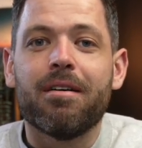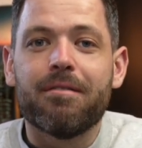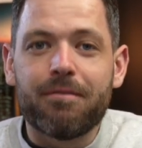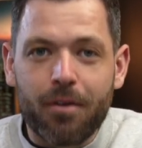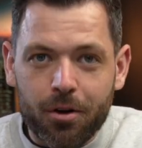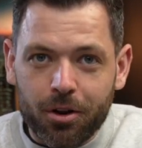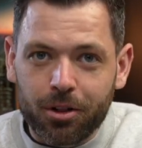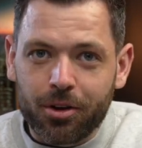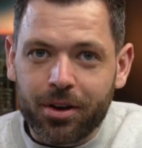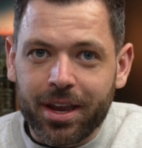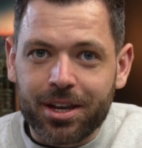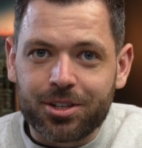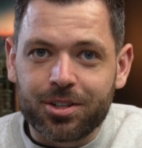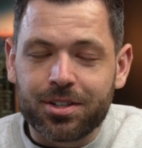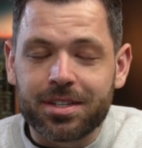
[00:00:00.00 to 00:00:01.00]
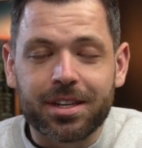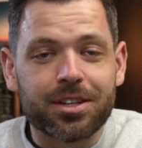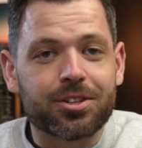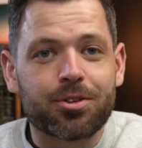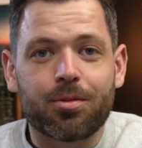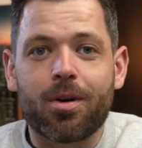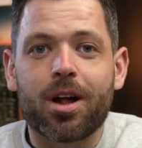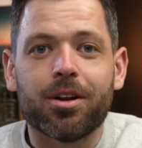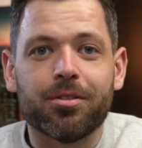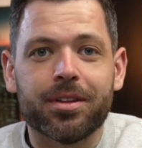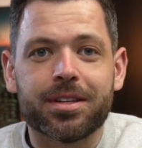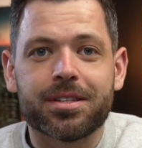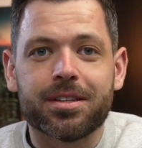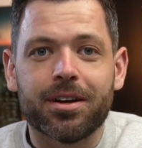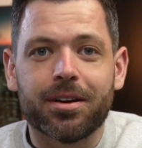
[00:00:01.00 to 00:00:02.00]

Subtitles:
photo locations in Toronto this year?